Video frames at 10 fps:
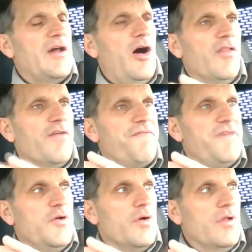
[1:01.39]
all the
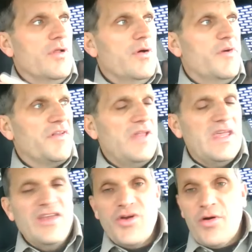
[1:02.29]
fuel was
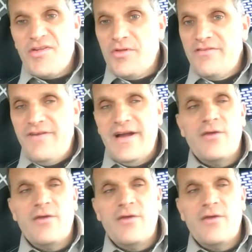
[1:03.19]
leaking towards where the fire